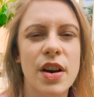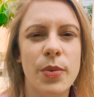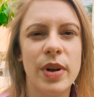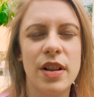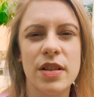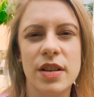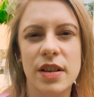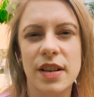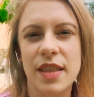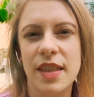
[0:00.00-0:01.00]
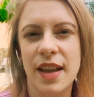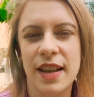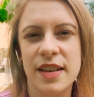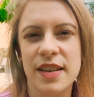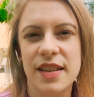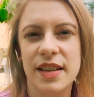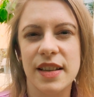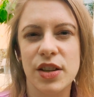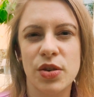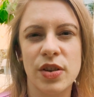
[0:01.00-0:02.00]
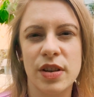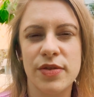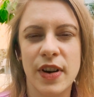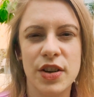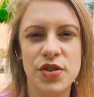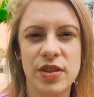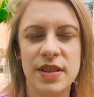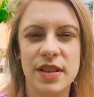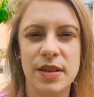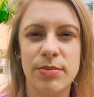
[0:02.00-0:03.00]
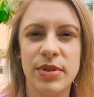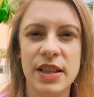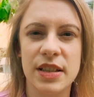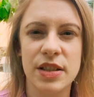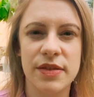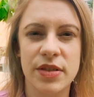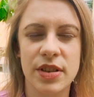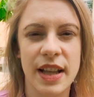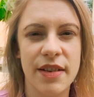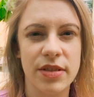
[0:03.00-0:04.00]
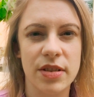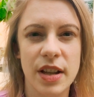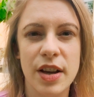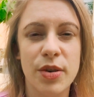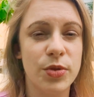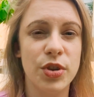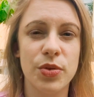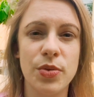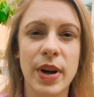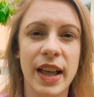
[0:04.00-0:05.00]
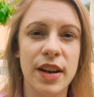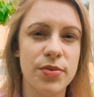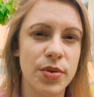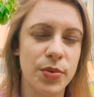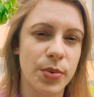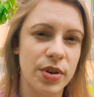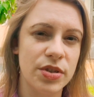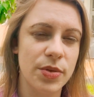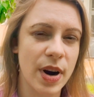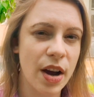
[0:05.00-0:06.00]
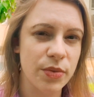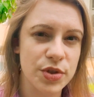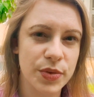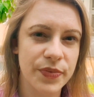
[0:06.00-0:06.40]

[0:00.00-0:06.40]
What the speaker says: well, then you're going to function at a completely different level for you and for the world around you.